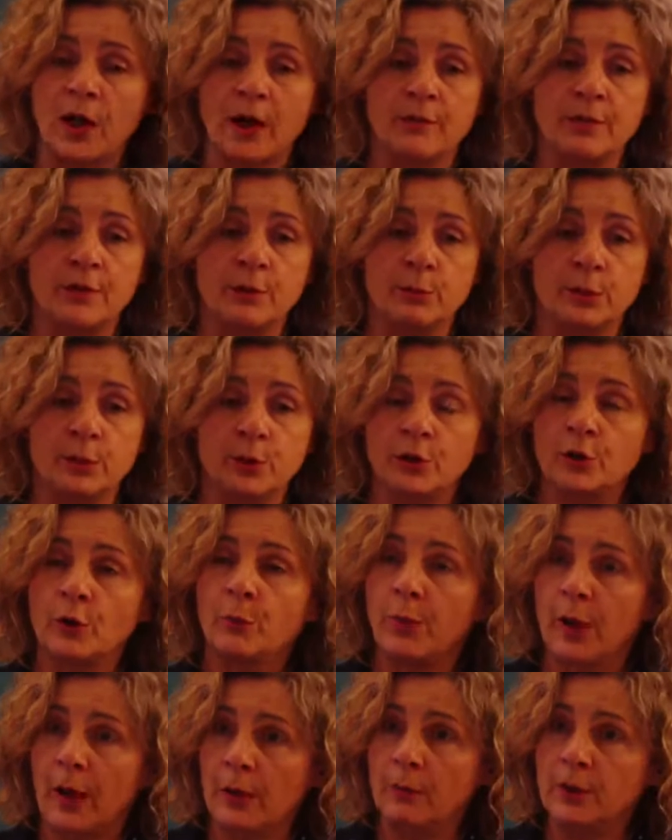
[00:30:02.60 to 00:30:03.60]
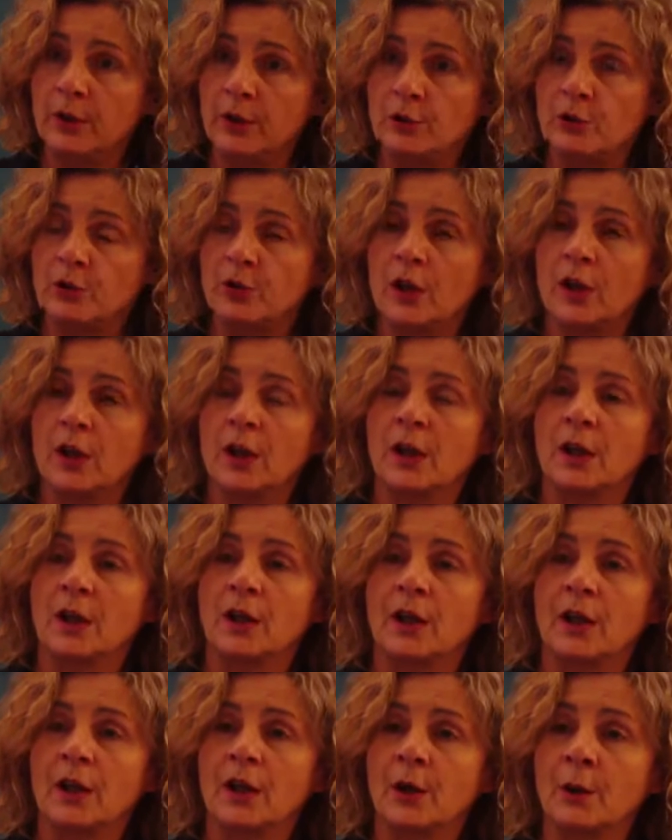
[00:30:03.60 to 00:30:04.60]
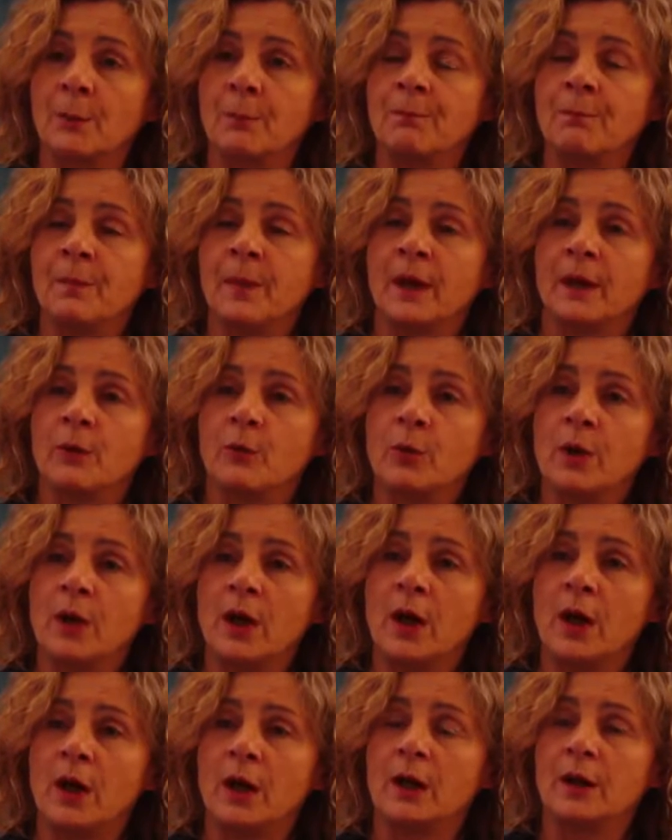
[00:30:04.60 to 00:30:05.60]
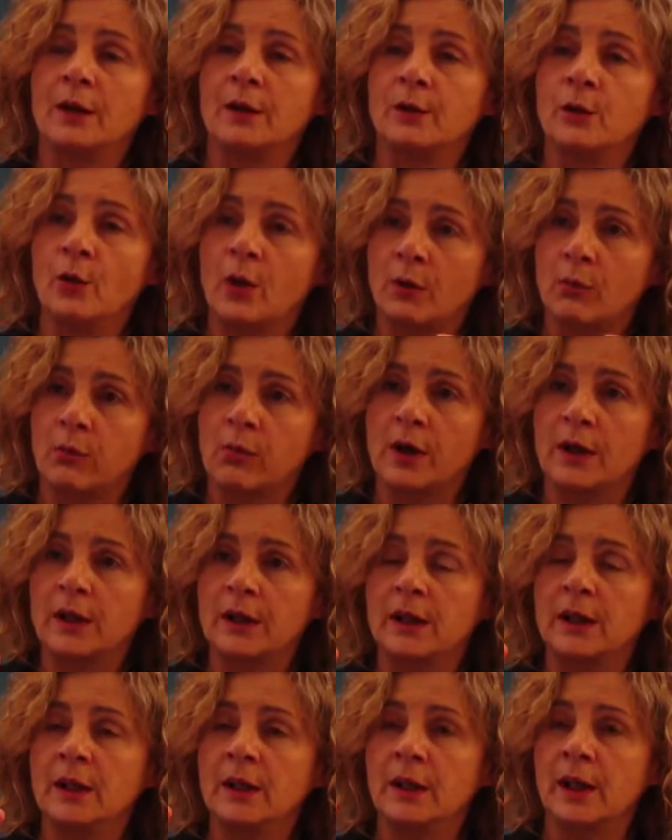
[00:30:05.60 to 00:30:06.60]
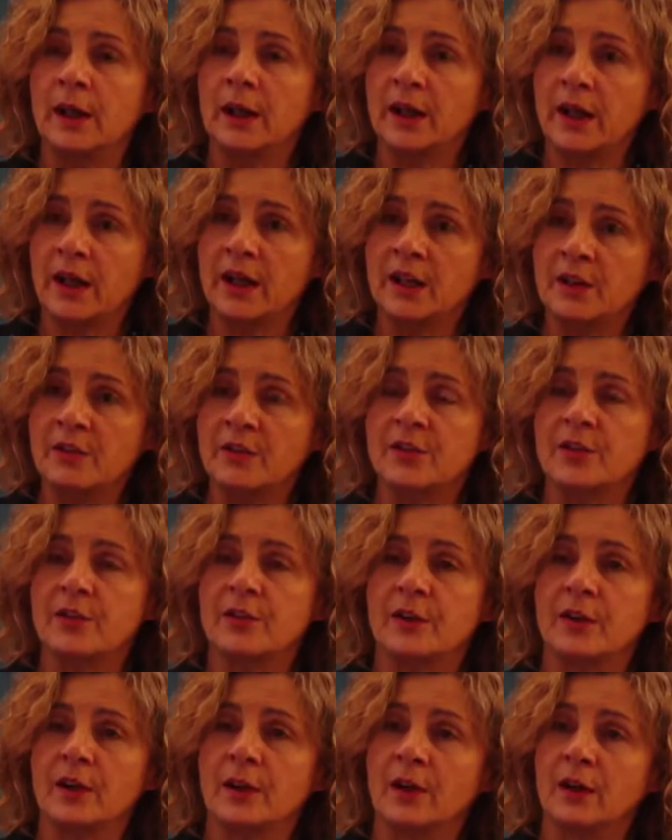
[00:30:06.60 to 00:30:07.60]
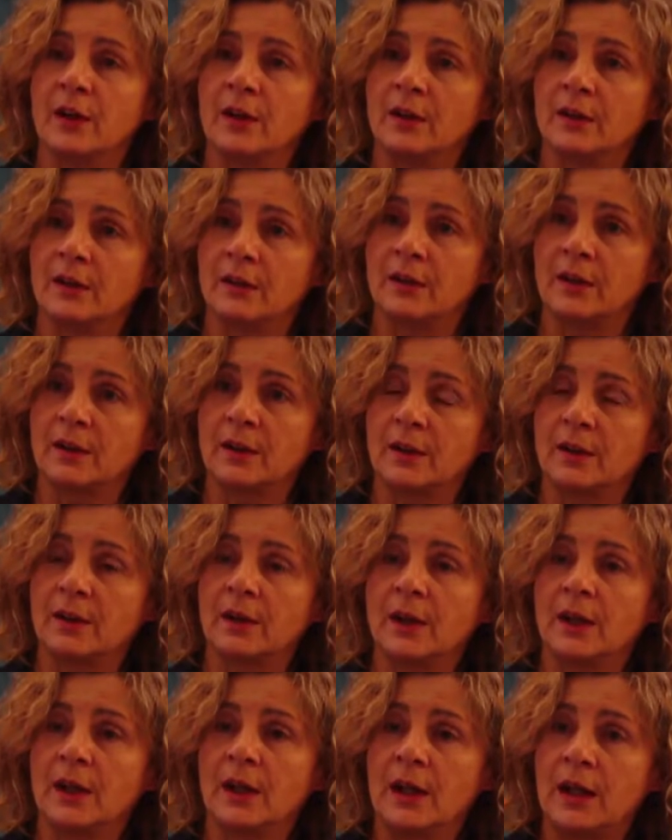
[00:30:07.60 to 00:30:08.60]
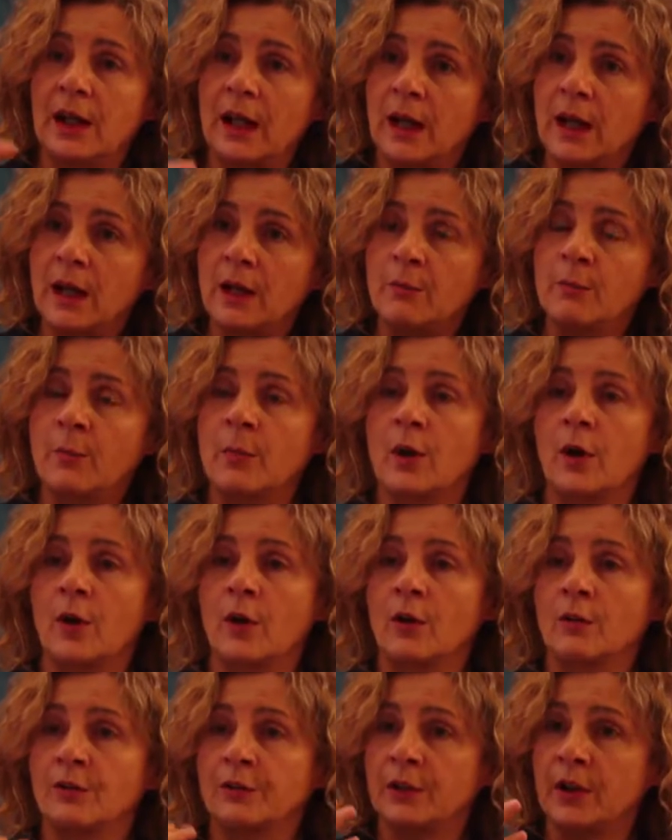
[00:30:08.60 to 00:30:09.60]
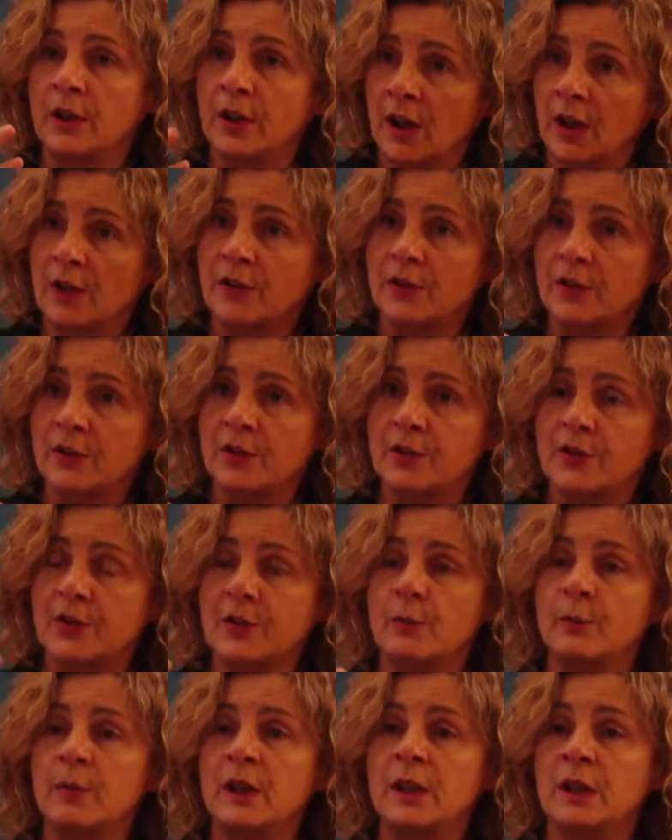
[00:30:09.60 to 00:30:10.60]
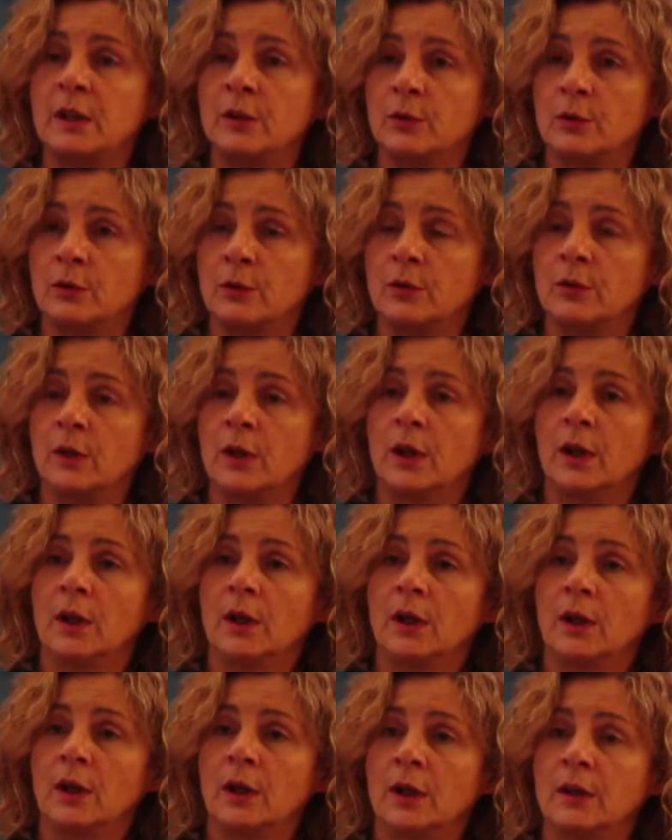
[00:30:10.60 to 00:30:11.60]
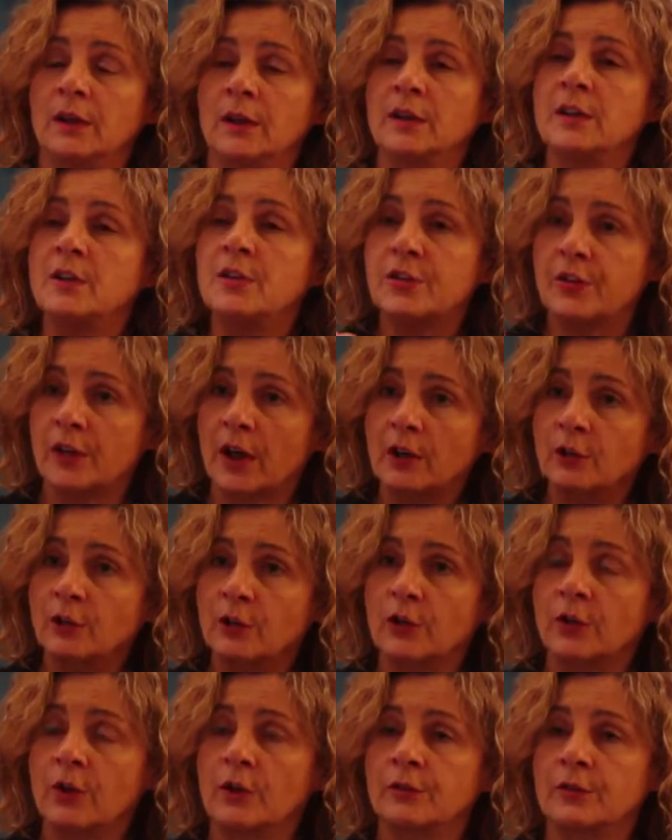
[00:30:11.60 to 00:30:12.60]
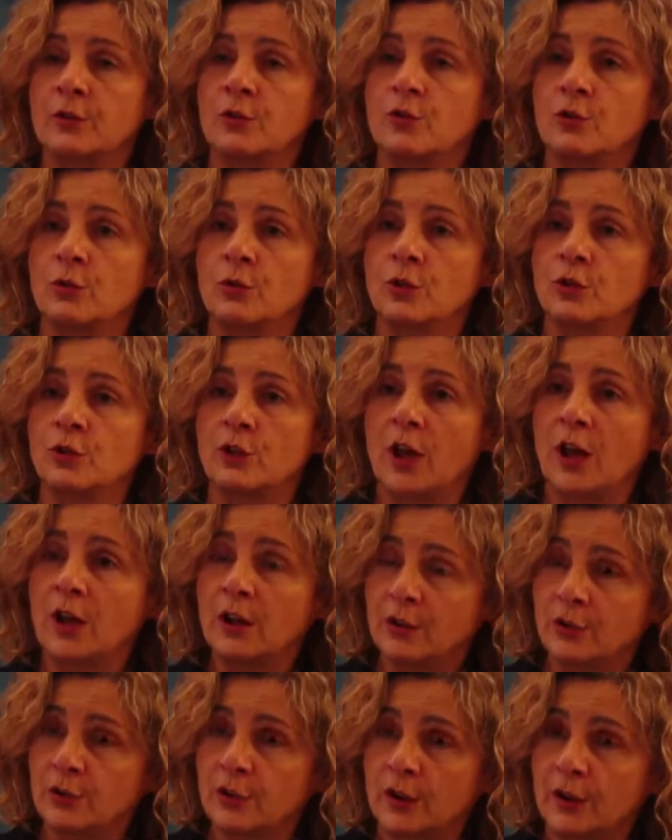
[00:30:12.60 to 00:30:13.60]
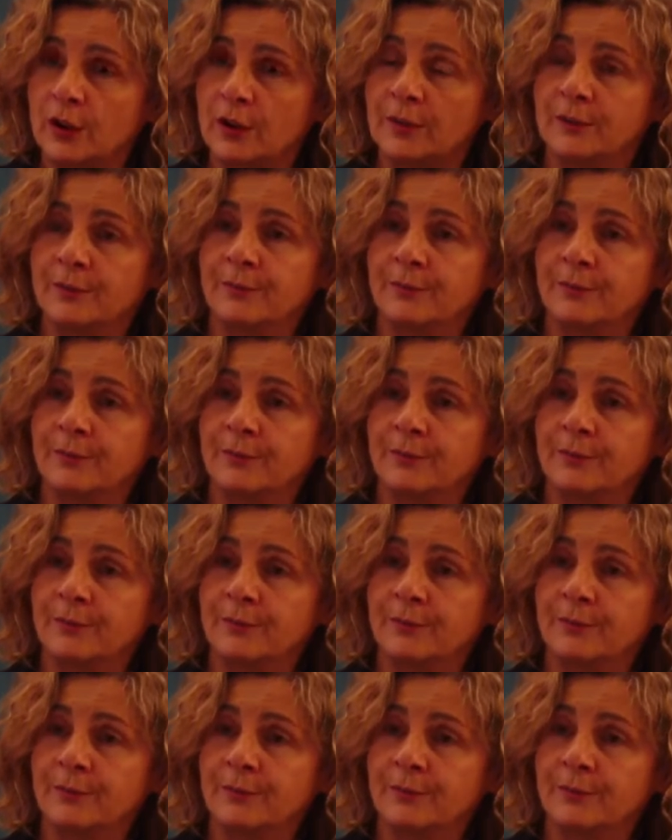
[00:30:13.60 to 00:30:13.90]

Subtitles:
every book you publish, you are working against the aim of the Nazis, meaning to the destruction of the Jewish culture.